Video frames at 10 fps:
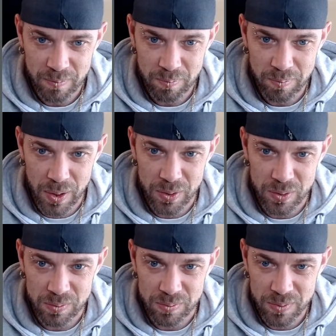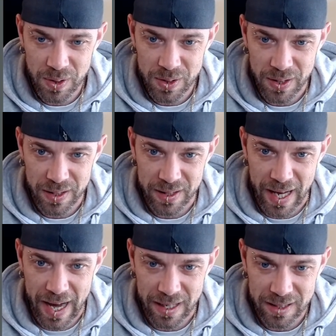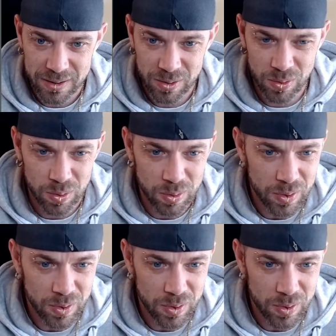Boom. Look at that. Oh.